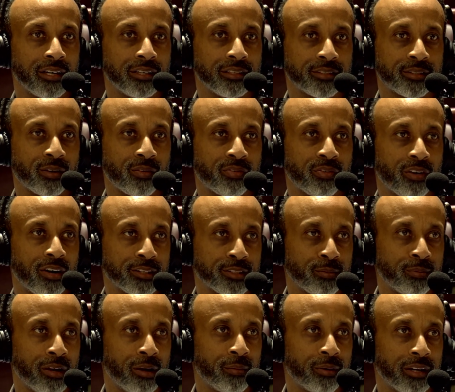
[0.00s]
so for us
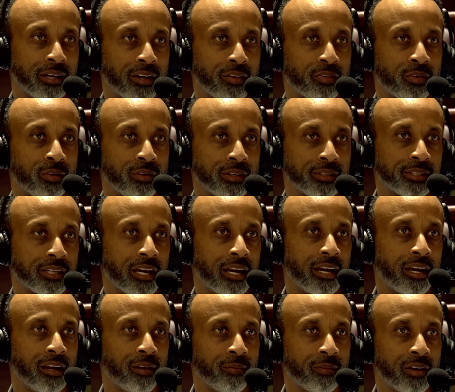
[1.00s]
to be able to get through this
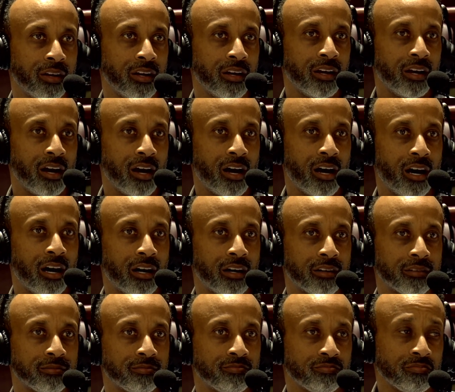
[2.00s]
game,
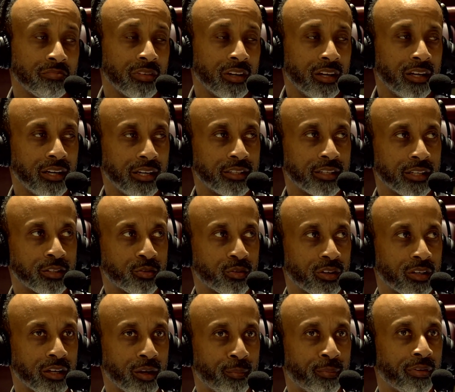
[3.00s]
it's
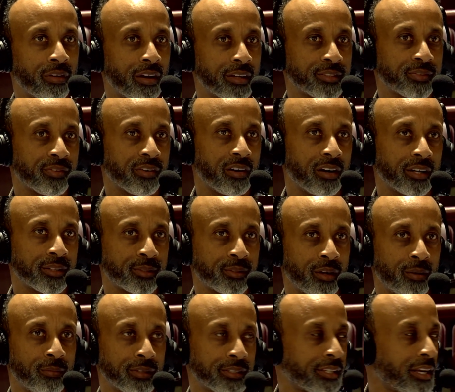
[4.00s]
really a plus for us.
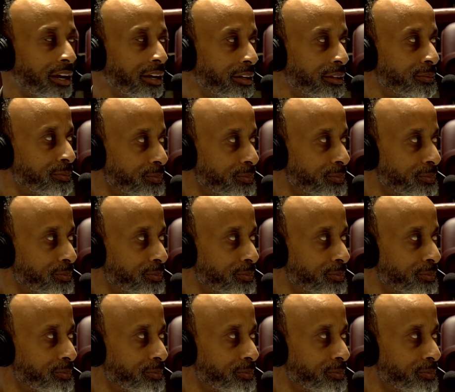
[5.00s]
So I'm excited.